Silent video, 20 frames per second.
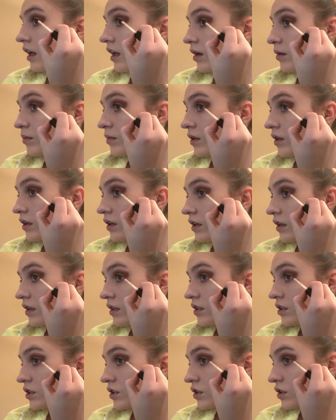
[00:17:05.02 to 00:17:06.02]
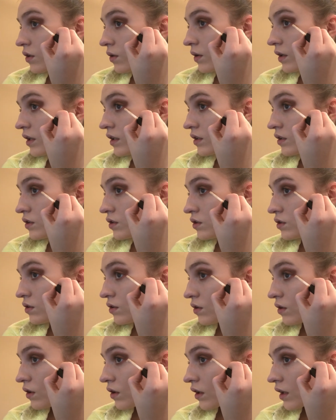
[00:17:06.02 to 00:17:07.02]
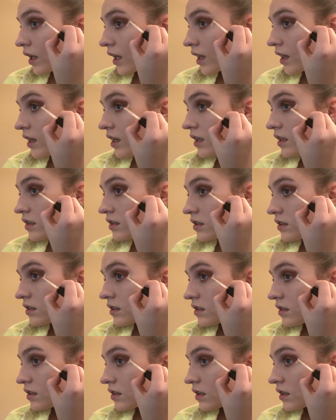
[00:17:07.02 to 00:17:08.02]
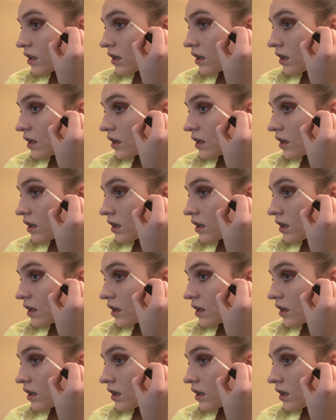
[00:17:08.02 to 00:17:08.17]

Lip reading: and I'm literally just going to go like this.